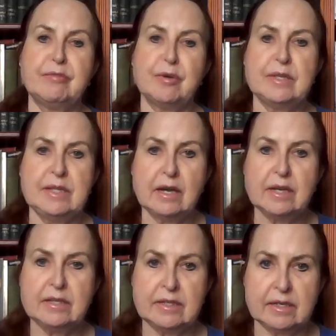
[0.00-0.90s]
for
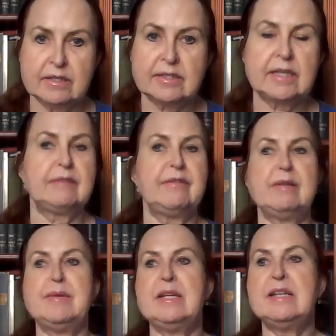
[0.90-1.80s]
9 years, it
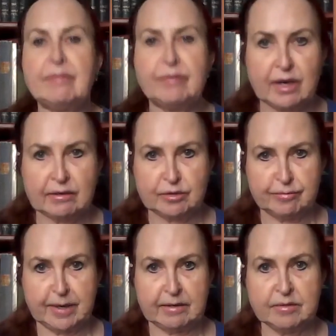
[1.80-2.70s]
will be never out
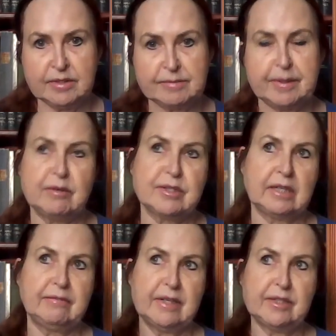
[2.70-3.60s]
of bounds, because
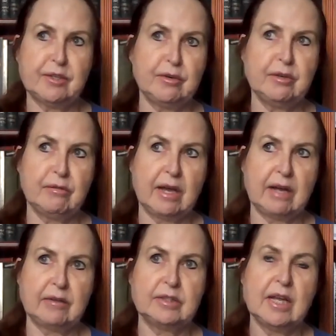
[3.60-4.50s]
it will turn
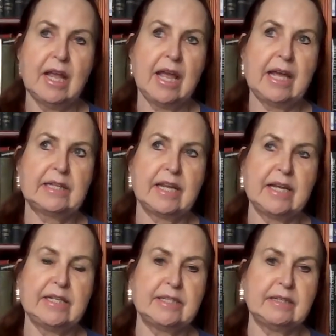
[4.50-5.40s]
around at
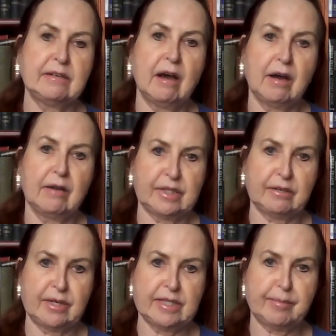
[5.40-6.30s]
18 and a half
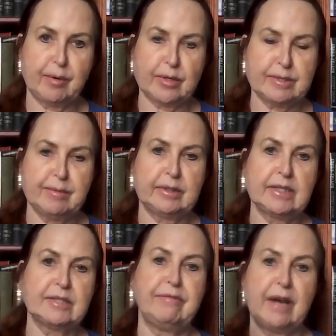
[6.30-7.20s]
degrees approximately.
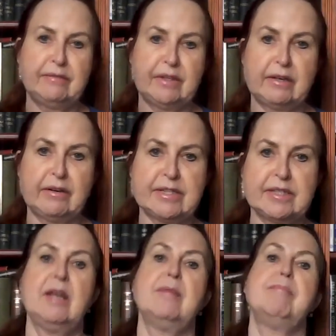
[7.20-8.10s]
So 5 degrees
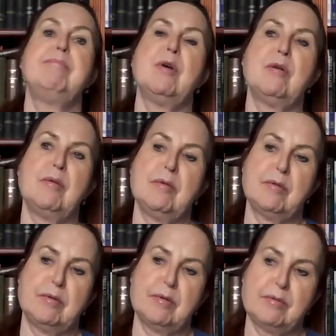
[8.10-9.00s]

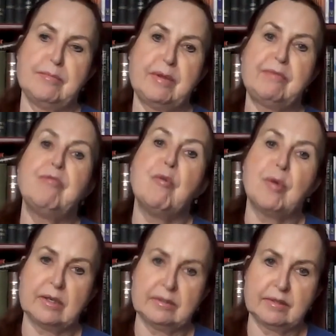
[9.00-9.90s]

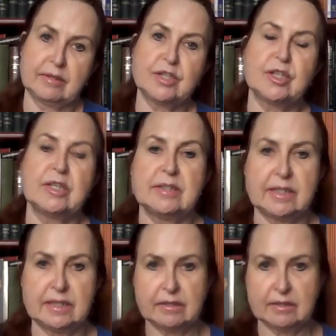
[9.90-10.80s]
before reaching
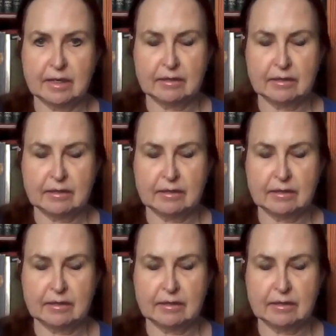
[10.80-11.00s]
the